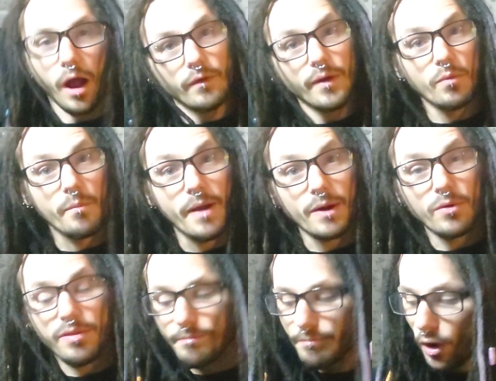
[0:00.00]
Alright, we're back
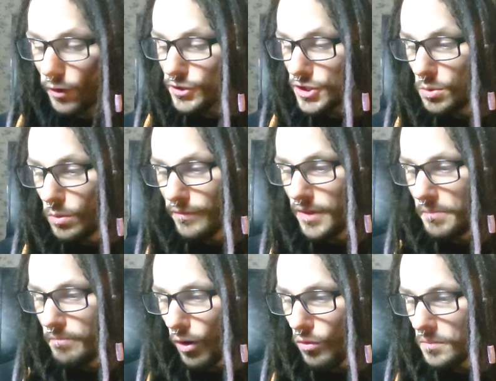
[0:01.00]
with part two of the
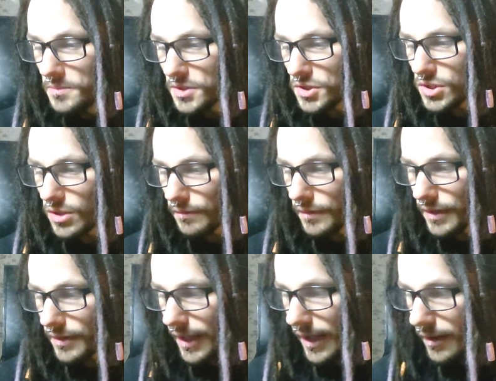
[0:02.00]
poems and stuff
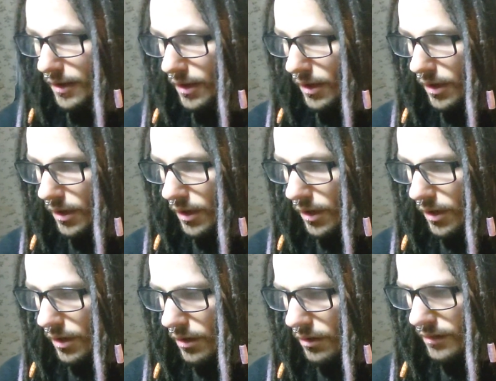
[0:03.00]
like that.
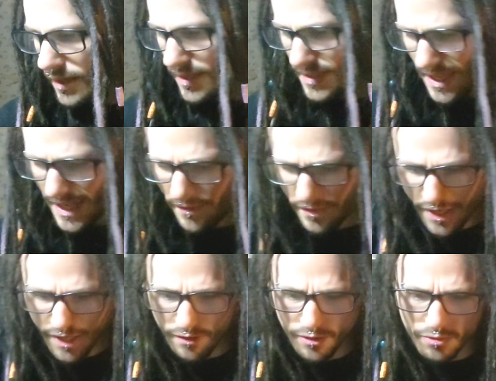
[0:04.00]
that is that even
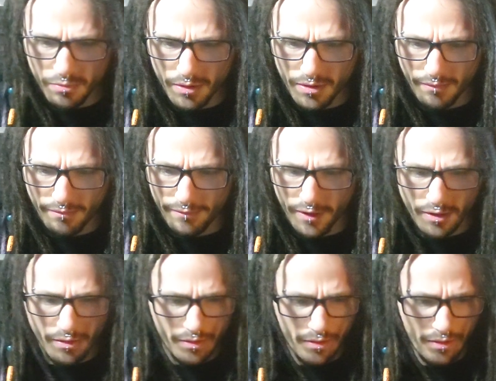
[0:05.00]
English? What the
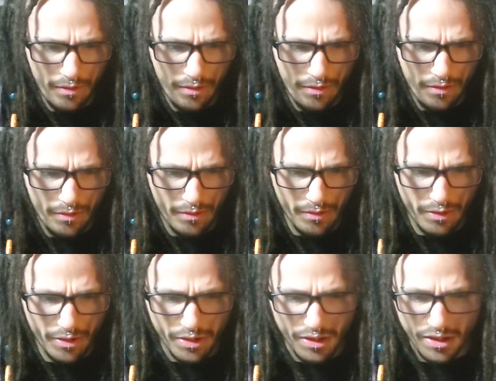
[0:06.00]
fuck?
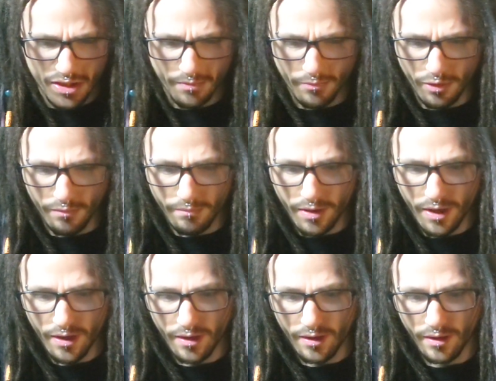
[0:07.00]
ma
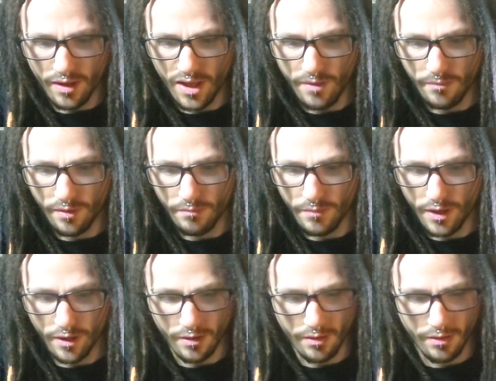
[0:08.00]

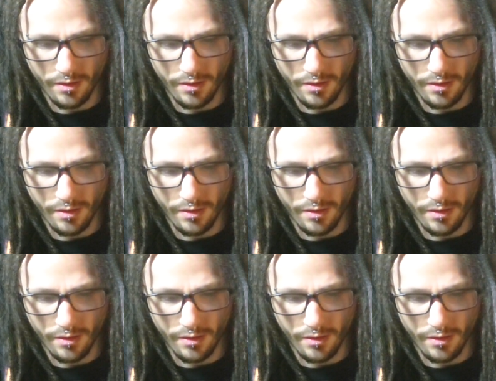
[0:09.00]
imame.